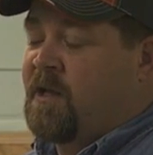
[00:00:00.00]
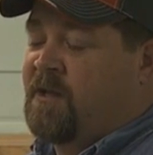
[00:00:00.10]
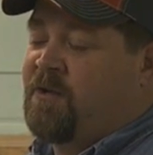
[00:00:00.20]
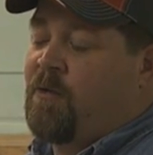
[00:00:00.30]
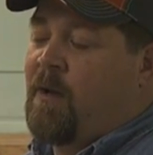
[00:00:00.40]

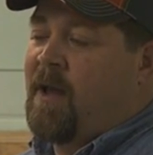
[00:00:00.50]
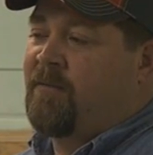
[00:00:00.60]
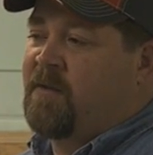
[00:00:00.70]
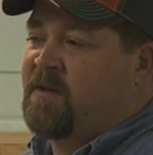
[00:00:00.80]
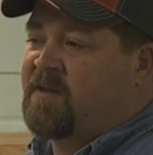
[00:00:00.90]
is you
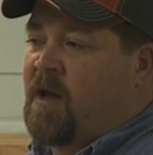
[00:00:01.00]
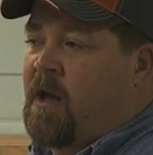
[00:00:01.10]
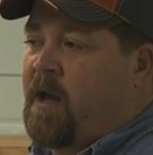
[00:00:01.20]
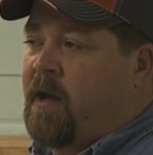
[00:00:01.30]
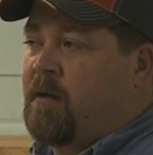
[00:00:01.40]
have to
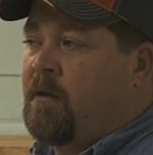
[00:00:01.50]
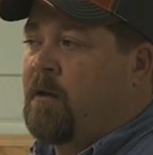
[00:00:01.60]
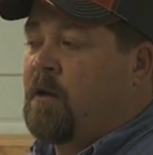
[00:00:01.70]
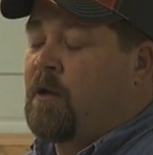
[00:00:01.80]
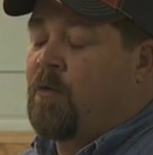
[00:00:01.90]
decide
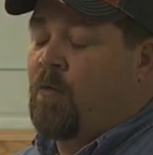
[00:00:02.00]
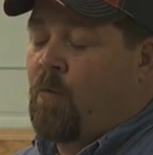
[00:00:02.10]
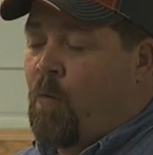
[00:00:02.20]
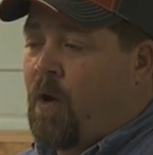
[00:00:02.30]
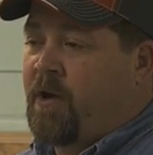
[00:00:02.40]

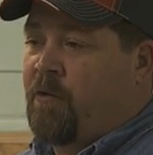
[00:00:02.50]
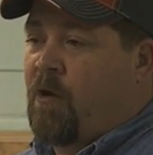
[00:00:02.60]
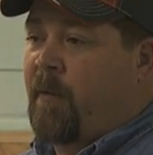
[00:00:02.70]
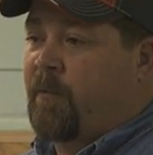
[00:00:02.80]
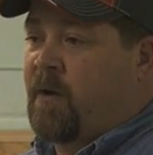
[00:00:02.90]
what
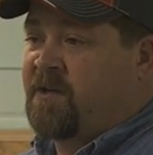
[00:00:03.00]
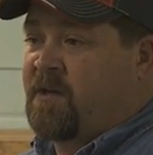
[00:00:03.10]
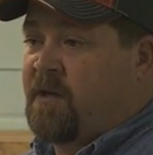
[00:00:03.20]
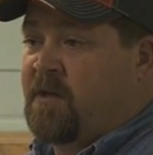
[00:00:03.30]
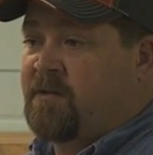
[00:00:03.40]
your
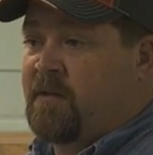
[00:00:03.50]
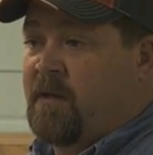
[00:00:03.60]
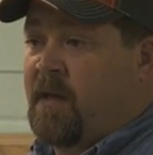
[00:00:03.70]
operation is.